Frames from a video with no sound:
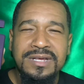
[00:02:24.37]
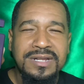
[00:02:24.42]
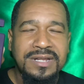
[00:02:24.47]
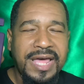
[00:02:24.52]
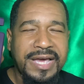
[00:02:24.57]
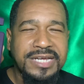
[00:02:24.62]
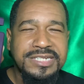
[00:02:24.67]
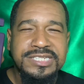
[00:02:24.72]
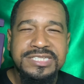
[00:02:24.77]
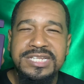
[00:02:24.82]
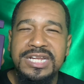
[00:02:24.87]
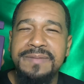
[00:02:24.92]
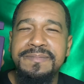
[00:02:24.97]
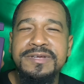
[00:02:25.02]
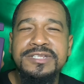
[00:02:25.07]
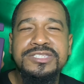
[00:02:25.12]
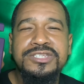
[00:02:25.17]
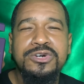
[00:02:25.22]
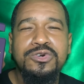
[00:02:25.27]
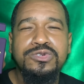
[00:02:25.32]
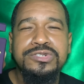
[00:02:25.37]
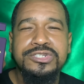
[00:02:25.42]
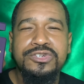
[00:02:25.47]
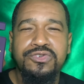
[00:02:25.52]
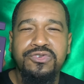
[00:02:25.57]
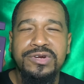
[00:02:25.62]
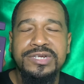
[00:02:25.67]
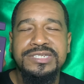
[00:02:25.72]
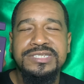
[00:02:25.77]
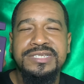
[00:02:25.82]
like a cinnamon toast
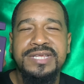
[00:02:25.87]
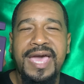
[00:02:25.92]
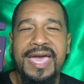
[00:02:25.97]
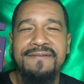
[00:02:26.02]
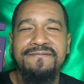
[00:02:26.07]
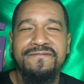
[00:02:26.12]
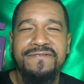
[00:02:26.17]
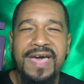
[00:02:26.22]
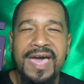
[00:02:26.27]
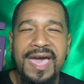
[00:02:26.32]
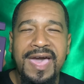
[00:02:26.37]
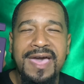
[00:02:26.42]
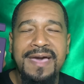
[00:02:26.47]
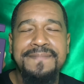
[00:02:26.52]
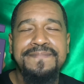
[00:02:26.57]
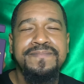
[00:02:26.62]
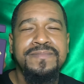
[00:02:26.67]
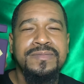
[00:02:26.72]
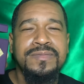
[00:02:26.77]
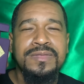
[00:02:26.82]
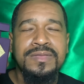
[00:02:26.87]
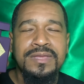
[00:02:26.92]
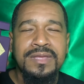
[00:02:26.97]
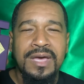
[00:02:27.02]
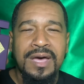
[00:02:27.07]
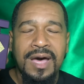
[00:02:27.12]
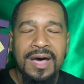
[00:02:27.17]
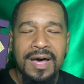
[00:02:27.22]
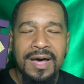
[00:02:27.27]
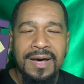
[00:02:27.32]
crunch type vibe.
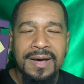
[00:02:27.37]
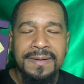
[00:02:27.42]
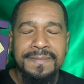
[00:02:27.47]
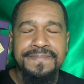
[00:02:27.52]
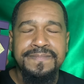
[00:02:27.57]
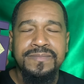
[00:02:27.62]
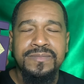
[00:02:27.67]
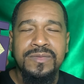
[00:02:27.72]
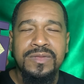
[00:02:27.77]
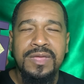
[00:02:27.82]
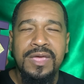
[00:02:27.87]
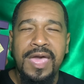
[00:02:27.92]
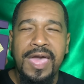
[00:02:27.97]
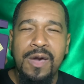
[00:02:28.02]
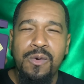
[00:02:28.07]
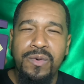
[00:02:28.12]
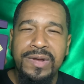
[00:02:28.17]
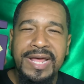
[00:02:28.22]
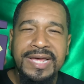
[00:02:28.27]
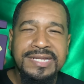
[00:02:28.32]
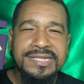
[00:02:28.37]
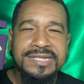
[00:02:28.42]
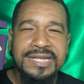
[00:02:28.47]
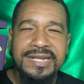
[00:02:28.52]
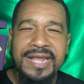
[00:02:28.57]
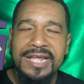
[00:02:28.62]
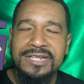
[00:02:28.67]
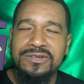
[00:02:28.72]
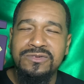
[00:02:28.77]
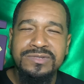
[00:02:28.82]
Um, and when I say
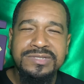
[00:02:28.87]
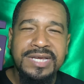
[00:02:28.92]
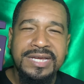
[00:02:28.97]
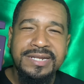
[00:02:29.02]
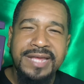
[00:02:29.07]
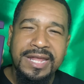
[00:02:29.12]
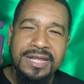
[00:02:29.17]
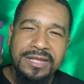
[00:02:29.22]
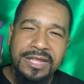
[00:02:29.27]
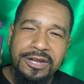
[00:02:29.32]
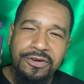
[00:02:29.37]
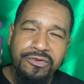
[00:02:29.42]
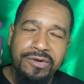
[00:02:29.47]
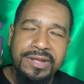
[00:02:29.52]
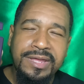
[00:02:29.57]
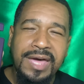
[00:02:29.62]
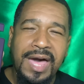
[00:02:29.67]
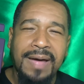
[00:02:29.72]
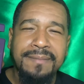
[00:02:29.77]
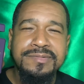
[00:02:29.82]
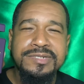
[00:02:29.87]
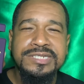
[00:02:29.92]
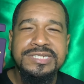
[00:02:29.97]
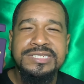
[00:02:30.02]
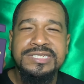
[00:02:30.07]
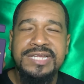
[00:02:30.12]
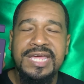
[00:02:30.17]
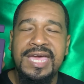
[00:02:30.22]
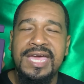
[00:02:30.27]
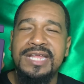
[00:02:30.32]
that, don't take that literally. I'm
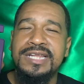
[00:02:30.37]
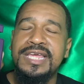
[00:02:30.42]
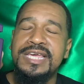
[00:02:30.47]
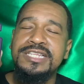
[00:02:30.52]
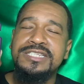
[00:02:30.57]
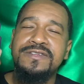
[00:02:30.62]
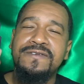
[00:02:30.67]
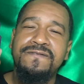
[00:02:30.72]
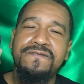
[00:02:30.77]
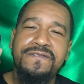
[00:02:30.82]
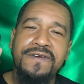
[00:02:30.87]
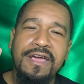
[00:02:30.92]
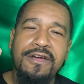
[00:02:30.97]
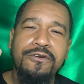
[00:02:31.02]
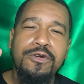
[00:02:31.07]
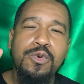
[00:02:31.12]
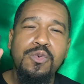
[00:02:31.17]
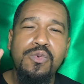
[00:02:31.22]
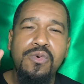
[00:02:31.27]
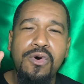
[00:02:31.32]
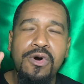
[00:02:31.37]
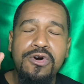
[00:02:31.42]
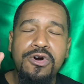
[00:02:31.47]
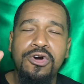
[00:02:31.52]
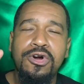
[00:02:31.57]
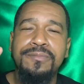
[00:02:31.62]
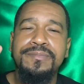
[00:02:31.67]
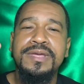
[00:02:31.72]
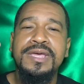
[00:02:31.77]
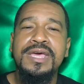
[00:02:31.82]
just saying it's a very
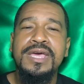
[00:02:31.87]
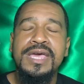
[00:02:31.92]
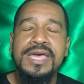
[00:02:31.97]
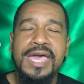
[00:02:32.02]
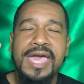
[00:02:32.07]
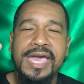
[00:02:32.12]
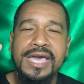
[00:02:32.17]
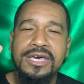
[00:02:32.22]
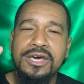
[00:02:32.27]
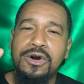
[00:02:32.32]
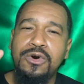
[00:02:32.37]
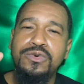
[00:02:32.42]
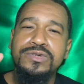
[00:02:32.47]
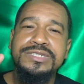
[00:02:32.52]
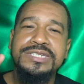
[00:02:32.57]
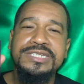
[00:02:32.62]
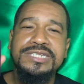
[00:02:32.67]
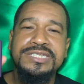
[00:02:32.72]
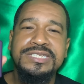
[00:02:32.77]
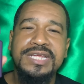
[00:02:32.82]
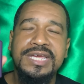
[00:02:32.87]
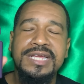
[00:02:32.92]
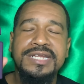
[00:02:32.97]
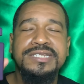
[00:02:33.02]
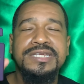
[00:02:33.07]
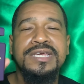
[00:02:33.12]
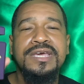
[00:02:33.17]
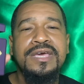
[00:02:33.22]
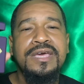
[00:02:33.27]
warm and cozy scent.